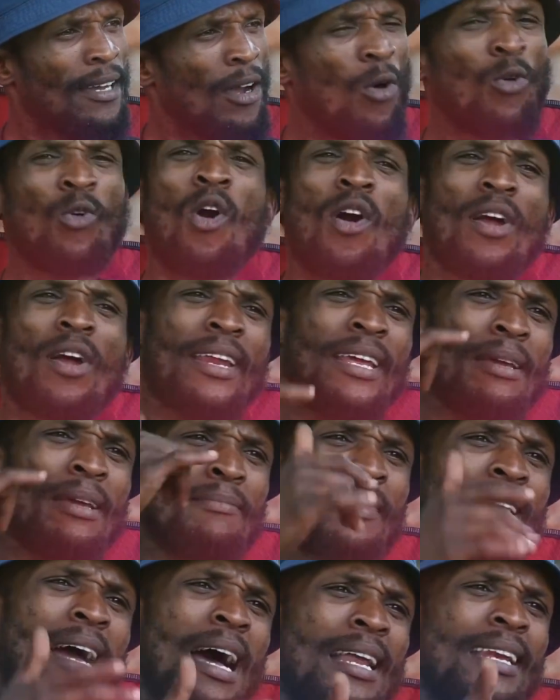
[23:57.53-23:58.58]
Call
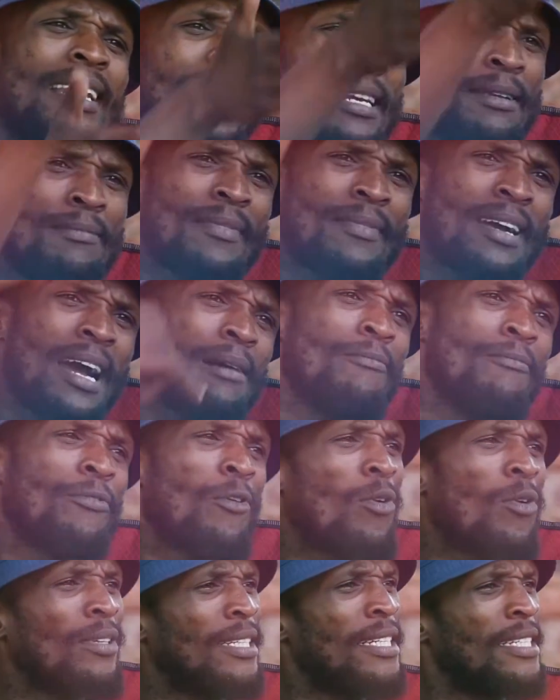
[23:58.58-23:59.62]
him, let him come
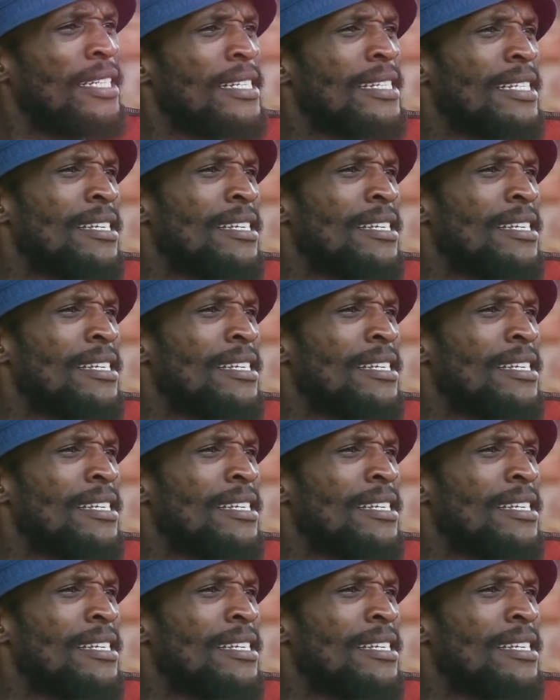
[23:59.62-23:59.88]
for auditions,